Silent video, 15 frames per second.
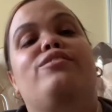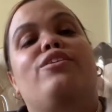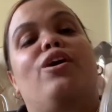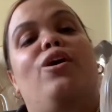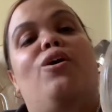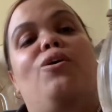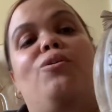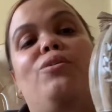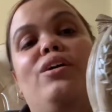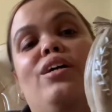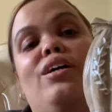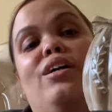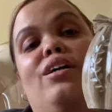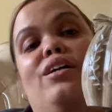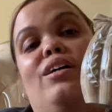So
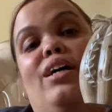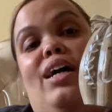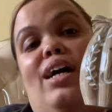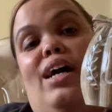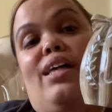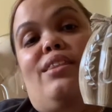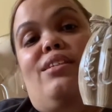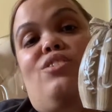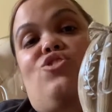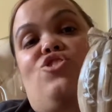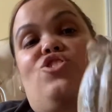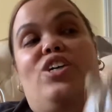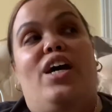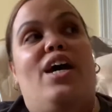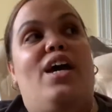I got this
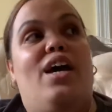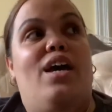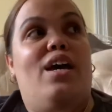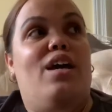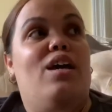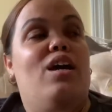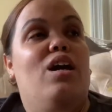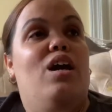J.